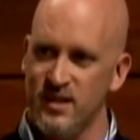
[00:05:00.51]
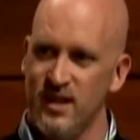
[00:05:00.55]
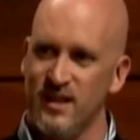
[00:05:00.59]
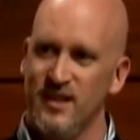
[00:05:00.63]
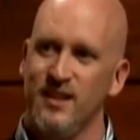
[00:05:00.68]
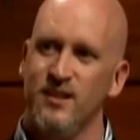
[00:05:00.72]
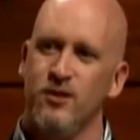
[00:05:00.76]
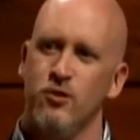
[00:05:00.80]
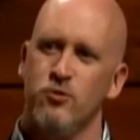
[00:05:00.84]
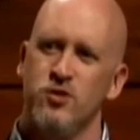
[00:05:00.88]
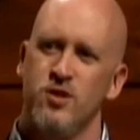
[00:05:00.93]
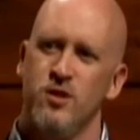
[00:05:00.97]
I
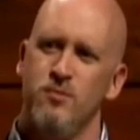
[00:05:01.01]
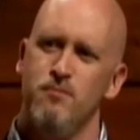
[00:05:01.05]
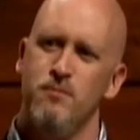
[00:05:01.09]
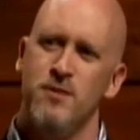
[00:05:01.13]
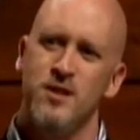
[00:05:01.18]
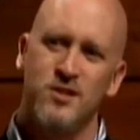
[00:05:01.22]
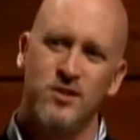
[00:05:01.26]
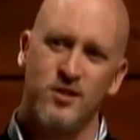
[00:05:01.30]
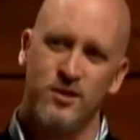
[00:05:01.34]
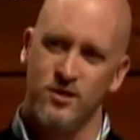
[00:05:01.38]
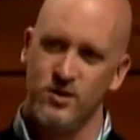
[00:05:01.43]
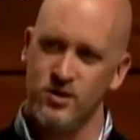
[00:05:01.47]
think there's a
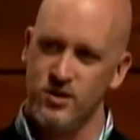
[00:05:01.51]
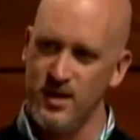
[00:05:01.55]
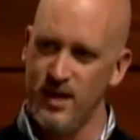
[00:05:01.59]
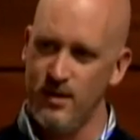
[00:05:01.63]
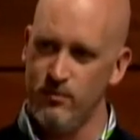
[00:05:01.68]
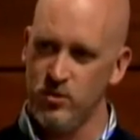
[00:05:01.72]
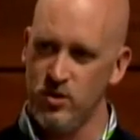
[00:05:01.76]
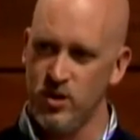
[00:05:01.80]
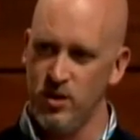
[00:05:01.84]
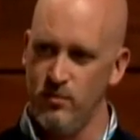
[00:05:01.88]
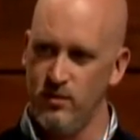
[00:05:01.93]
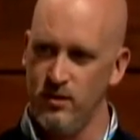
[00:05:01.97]

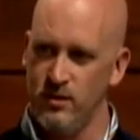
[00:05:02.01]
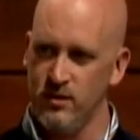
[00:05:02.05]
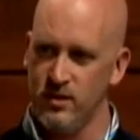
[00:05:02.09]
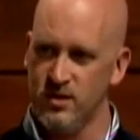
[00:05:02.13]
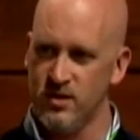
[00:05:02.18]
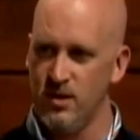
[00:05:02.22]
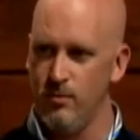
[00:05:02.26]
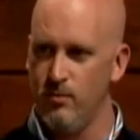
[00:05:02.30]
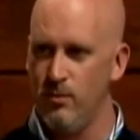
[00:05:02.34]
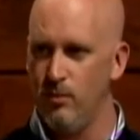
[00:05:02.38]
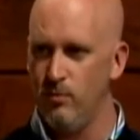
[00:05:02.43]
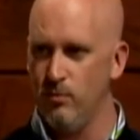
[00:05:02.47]
misconception among
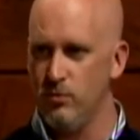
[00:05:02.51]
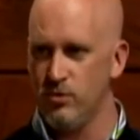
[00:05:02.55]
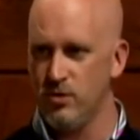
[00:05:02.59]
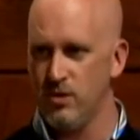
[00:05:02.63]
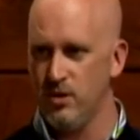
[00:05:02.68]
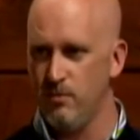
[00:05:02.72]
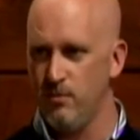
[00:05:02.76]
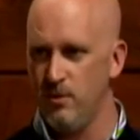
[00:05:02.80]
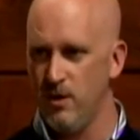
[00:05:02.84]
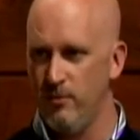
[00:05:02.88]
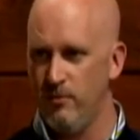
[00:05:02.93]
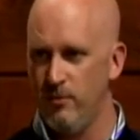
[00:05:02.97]
some members of
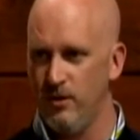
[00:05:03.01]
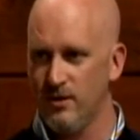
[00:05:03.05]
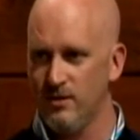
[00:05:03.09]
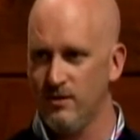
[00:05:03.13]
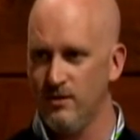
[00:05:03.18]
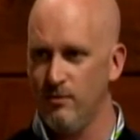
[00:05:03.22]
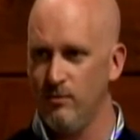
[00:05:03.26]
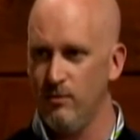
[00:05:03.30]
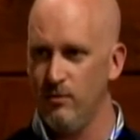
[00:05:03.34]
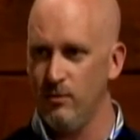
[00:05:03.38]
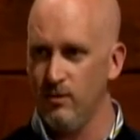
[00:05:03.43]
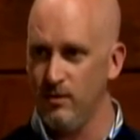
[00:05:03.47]
the public
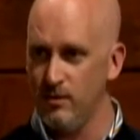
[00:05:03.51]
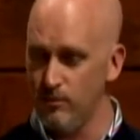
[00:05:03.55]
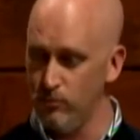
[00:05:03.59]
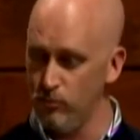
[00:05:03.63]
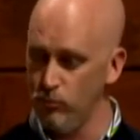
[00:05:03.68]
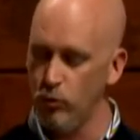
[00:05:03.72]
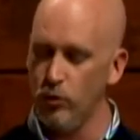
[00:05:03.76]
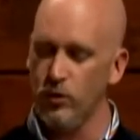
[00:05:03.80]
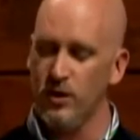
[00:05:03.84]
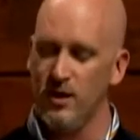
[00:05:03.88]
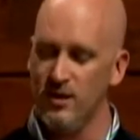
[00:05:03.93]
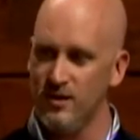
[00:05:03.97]

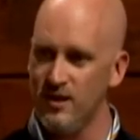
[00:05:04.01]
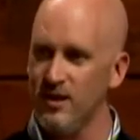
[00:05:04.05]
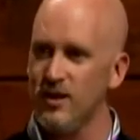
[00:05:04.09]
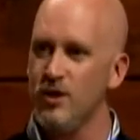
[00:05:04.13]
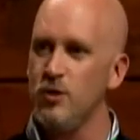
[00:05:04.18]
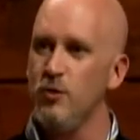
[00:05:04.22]
where they think